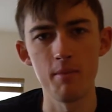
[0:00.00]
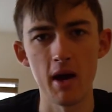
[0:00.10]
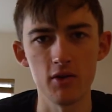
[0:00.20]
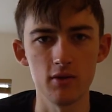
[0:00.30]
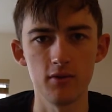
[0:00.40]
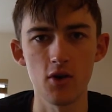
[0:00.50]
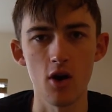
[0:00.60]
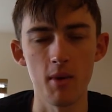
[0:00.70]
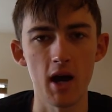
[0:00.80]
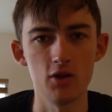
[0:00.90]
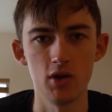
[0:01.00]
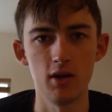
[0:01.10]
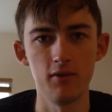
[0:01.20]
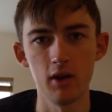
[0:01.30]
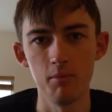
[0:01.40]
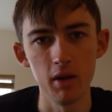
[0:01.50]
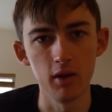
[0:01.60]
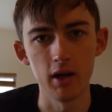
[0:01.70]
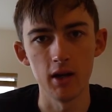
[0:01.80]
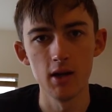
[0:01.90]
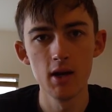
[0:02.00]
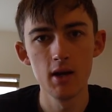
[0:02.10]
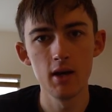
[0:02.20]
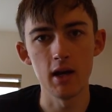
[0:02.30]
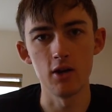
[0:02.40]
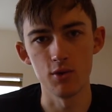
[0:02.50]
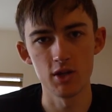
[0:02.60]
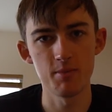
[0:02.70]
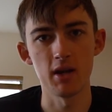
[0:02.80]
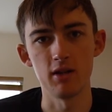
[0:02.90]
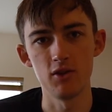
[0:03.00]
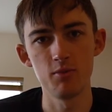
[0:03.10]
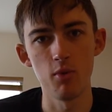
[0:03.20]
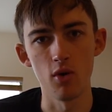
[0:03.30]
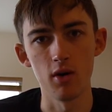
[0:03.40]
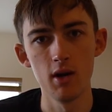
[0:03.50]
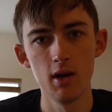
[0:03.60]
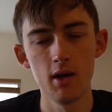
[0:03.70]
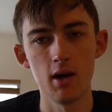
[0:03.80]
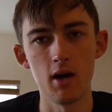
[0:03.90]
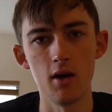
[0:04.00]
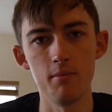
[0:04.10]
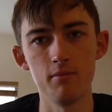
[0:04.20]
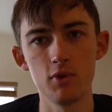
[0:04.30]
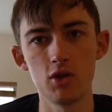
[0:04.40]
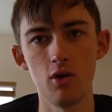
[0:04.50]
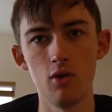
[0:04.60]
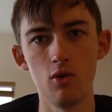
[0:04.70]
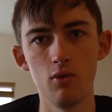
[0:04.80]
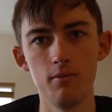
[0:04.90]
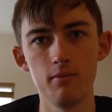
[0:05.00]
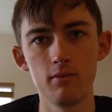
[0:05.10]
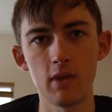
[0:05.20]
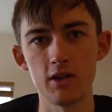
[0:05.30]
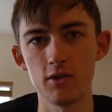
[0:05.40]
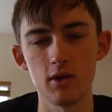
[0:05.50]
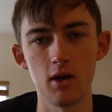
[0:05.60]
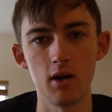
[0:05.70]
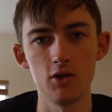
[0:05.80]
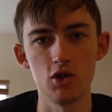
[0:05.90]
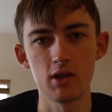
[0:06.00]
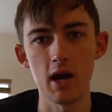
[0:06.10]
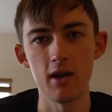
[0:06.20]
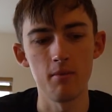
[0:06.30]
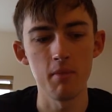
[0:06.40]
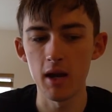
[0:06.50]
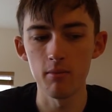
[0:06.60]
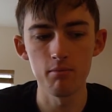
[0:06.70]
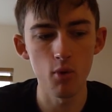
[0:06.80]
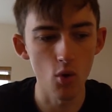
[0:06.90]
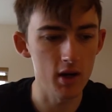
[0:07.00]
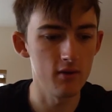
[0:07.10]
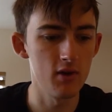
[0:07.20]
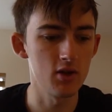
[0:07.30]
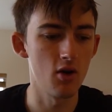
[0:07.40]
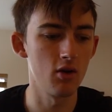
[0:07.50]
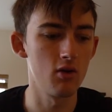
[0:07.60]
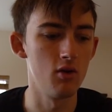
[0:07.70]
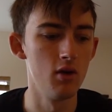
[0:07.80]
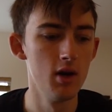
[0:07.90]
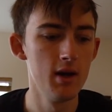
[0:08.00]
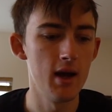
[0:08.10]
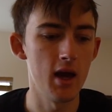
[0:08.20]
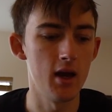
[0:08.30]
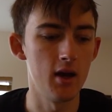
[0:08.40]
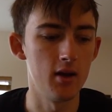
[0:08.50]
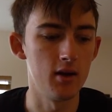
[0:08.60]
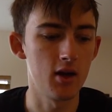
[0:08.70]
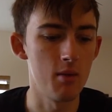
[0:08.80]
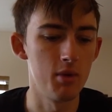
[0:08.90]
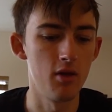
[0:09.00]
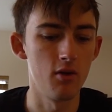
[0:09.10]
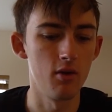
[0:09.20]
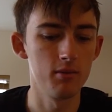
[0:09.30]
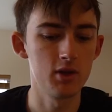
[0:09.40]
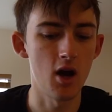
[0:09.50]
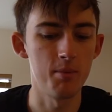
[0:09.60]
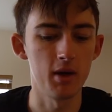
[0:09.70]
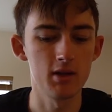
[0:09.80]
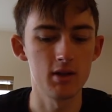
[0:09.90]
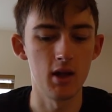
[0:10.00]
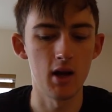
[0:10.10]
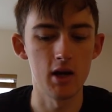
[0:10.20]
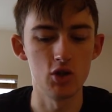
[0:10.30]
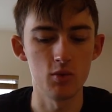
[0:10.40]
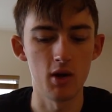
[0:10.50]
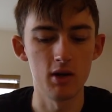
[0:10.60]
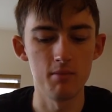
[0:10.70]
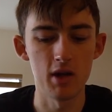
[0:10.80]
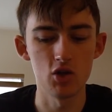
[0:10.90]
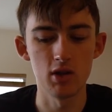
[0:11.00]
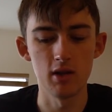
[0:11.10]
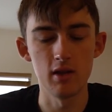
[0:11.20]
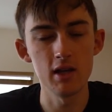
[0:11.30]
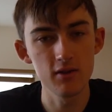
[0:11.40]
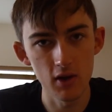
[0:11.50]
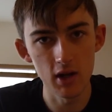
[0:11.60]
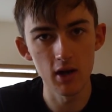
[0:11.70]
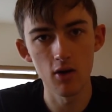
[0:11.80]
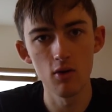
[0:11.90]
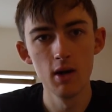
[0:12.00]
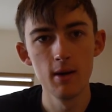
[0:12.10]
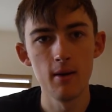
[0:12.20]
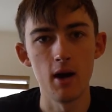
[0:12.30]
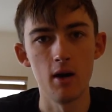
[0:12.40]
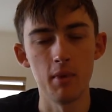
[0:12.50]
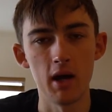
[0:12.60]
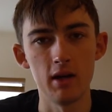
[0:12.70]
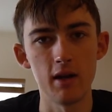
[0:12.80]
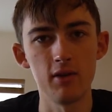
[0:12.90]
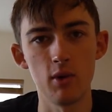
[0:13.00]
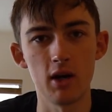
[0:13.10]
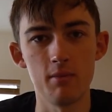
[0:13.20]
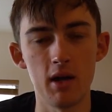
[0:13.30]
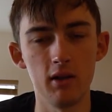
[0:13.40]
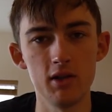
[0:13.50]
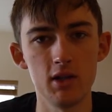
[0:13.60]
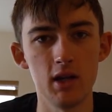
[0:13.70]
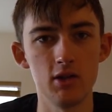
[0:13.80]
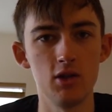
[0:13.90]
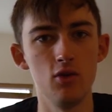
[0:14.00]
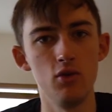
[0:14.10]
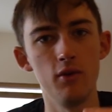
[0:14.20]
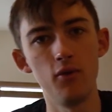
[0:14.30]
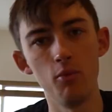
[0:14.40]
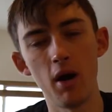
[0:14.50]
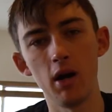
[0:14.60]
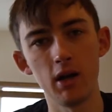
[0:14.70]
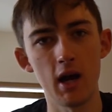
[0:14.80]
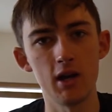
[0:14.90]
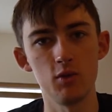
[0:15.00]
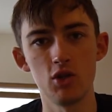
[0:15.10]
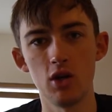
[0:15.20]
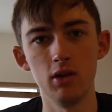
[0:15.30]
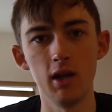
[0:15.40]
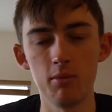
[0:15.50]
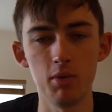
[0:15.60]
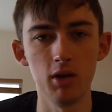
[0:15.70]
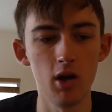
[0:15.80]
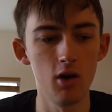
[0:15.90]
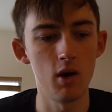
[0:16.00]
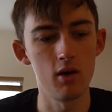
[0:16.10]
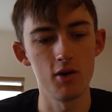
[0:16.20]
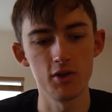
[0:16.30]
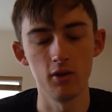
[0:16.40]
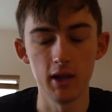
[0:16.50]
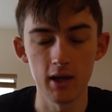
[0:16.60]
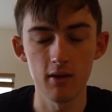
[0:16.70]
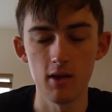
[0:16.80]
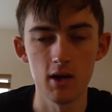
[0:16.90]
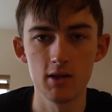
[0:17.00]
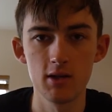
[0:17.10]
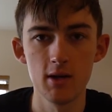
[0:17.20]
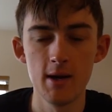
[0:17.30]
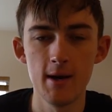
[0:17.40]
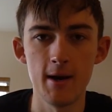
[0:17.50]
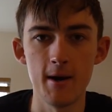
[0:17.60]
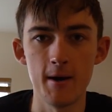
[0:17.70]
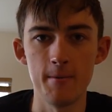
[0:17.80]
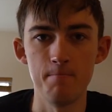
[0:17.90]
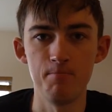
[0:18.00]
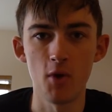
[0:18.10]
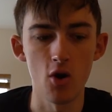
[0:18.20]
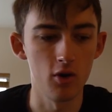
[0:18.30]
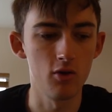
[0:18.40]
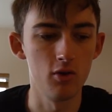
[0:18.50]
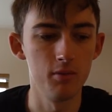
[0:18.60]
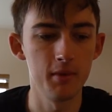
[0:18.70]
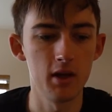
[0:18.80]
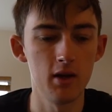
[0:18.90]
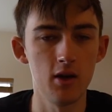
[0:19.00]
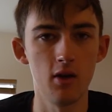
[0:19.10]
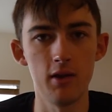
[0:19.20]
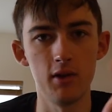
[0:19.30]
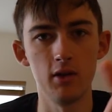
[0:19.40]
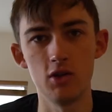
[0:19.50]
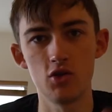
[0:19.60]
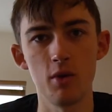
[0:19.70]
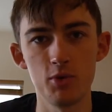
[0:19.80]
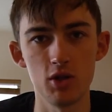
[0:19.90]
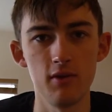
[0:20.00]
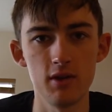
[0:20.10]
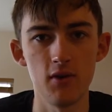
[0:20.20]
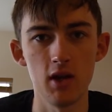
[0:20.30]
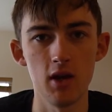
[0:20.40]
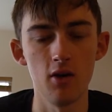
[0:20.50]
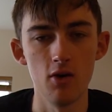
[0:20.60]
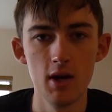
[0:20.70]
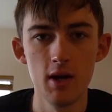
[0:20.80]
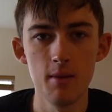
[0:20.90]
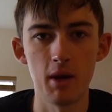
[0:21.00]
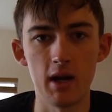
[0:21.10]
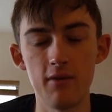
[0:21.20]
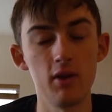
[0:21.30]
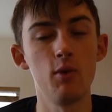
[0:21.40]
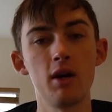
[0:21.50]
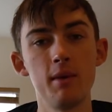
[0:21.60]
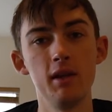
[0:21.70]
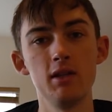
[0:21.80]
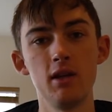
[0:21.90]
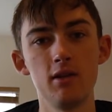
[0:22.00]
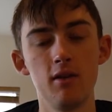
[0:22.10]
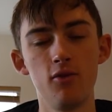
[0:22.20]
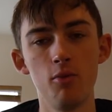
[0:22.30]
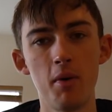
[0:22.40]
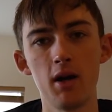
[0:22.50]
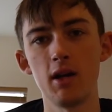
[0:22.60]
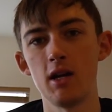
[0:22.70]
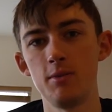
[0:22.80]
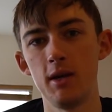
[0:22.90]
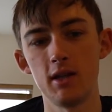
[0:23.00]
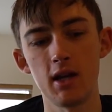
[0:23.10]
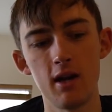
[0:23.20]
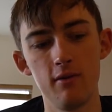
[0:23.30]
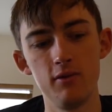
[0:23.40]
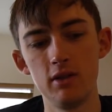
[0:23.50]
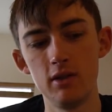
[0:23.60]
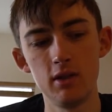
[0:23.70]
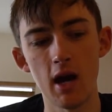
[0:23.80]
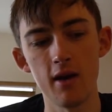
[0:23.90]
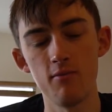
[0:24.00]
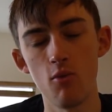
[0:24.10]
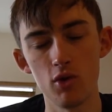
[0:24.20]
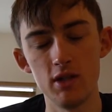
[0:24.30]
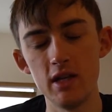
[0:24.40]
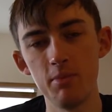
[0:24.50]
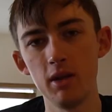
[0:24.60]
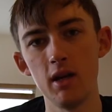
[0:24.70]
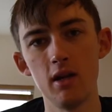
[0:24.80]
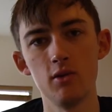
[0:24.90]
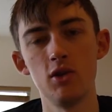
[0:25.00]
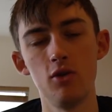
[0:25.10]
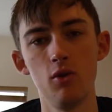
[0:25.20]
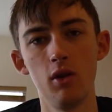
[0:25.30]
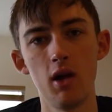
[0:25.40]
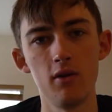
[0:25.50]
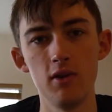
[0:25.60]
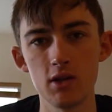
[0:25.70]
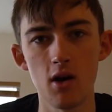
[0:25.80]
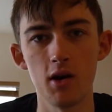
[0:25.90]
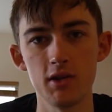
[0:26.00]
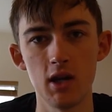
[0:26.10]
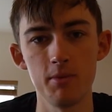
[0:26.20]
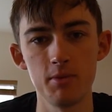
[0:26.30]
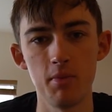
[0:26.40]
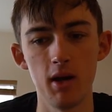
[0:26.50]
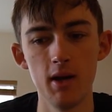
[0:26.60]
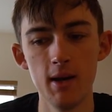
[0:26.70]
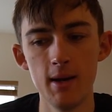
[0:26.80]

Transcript: amounts of carbohydrate availability in your respective sport. So that's just kind of the main point of this article, and a couple other topics that I just wanted to mention in this video. I definitely recommend listening to the full podcast, which I'll link below. I'll also link this article here in the description of this video, but I definitely recommend listening to the full podcast because I kind of dive more deeply into a lot of these concepts. But